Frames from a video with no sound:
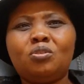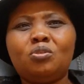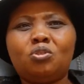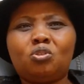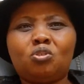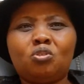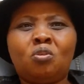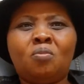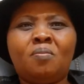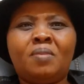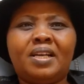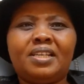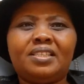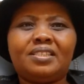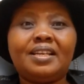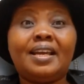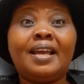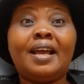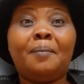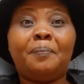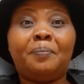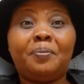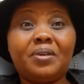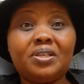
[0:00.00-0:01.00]
you so much.
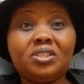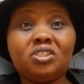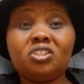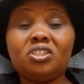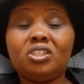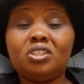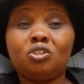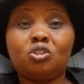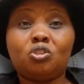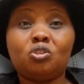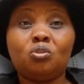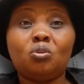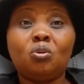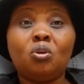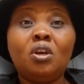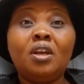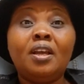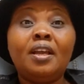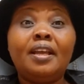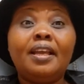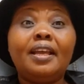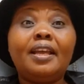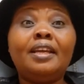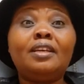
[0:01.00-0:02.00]
I appreciate you.
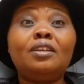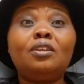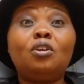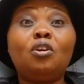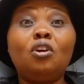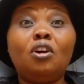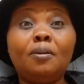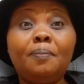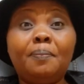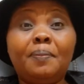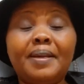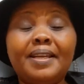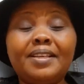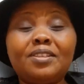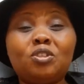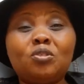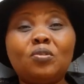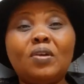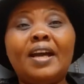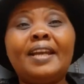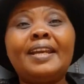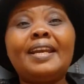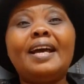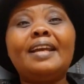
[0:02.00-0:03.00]
And God bless
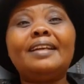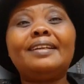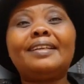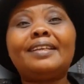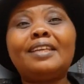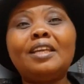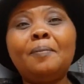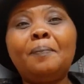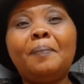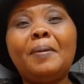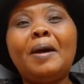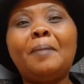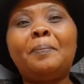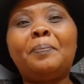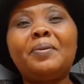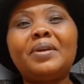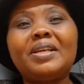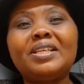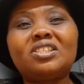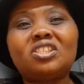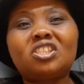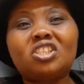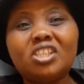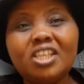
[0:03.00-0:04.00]
you. And I'll keep
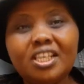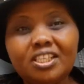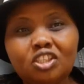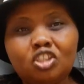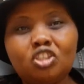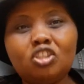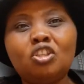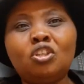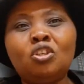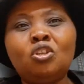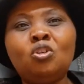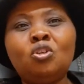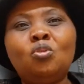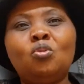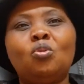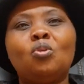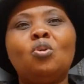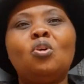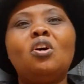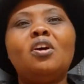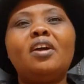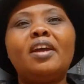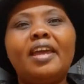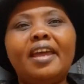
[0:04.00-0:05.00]
appreciating
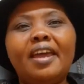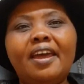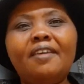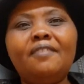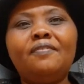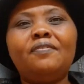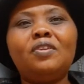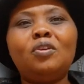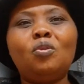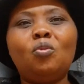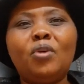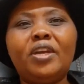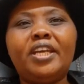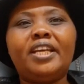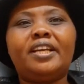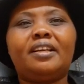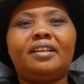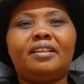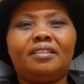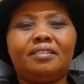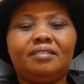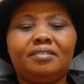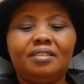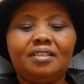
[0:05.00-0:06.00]
you every week.
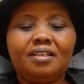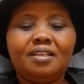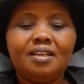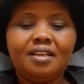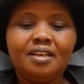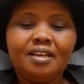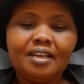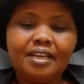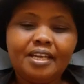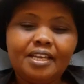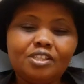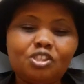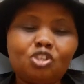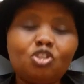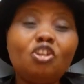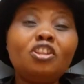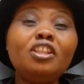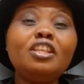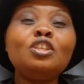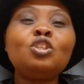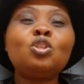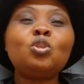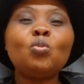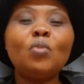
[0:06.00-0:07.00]
And so
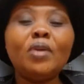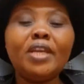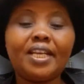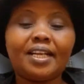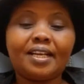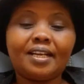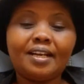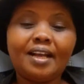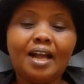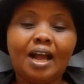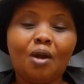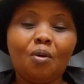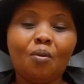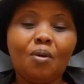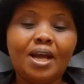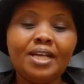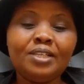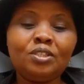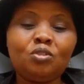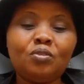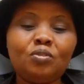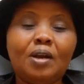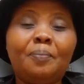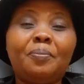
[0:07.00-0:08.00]
this week, I
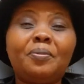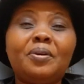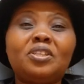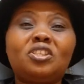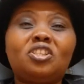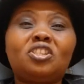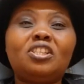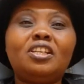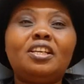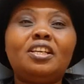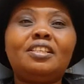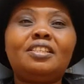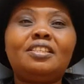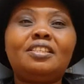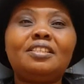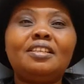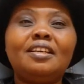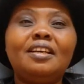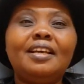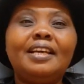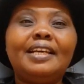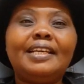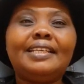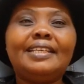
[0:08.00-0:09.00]
want to appreciate
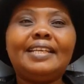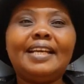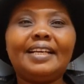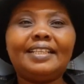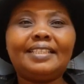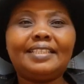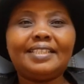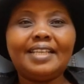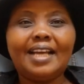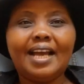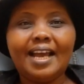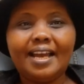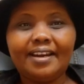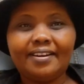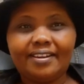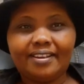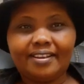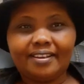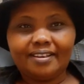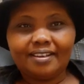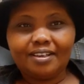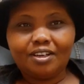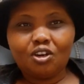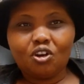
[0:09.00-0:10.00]

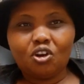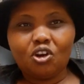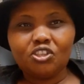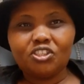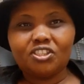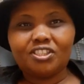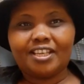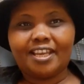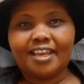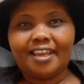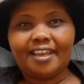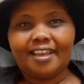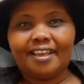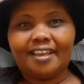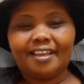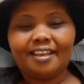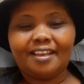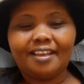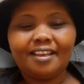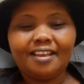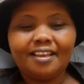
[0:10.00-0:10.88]
Daktari Koske,